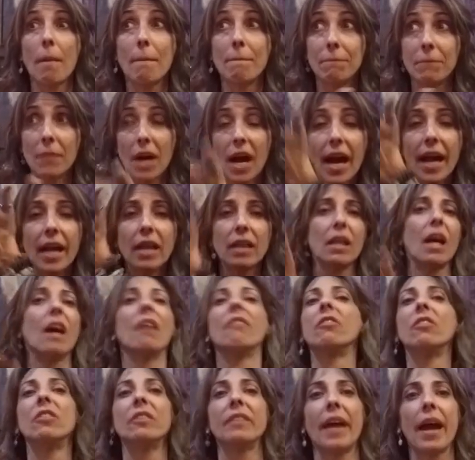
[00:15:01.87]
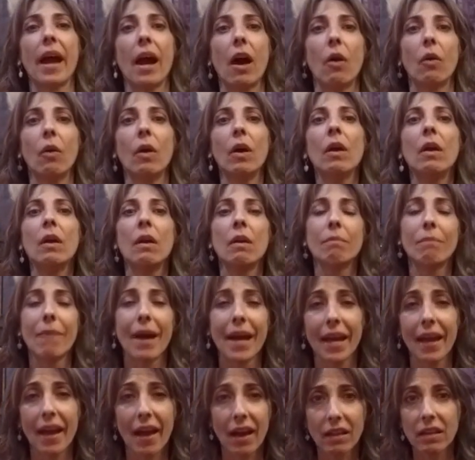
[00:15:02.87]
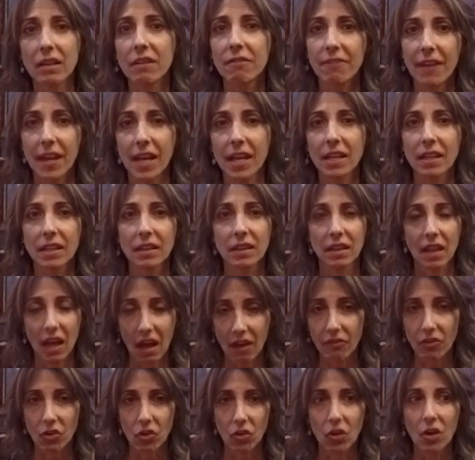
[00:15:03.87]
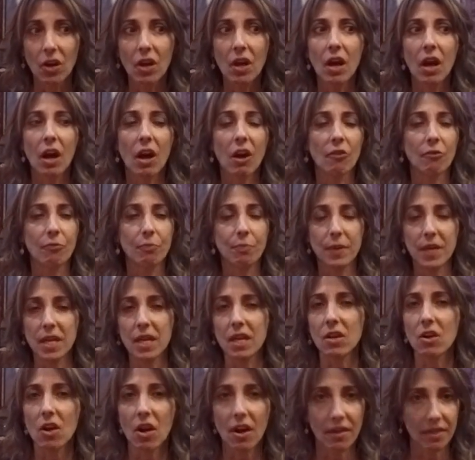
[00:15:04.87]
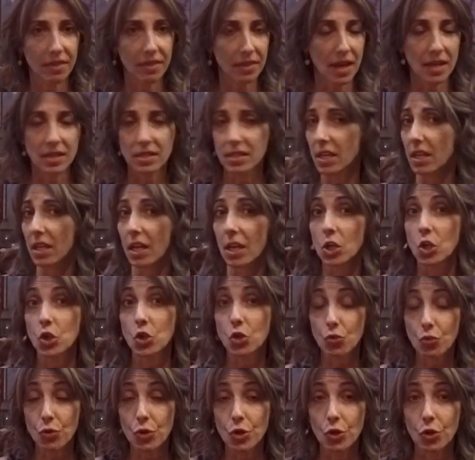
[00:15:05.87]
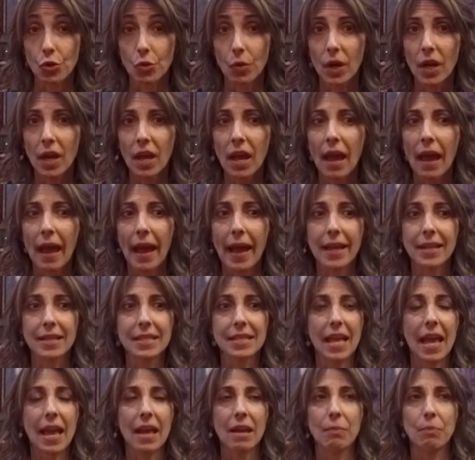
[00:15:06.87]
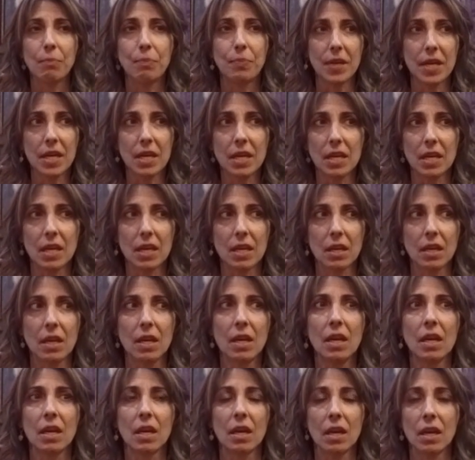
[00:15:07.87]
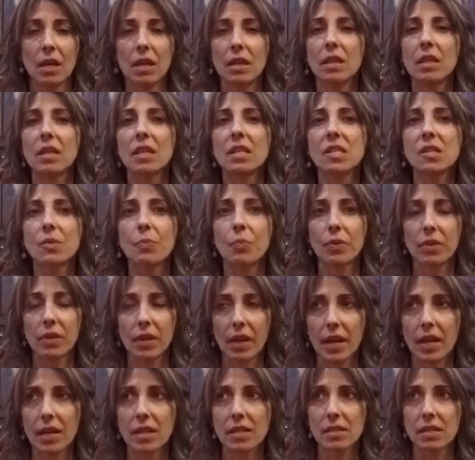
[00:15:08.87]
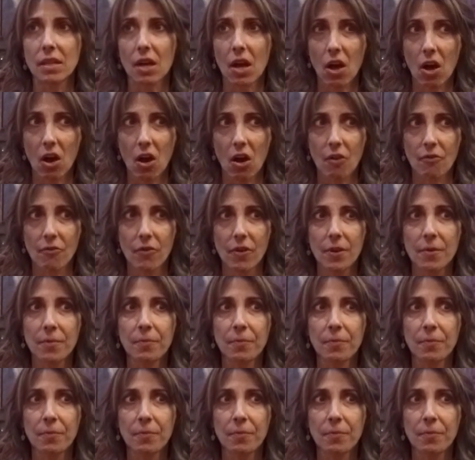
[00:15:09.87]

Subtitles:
my level now, my elevated level of being authentic and true, and being in this place of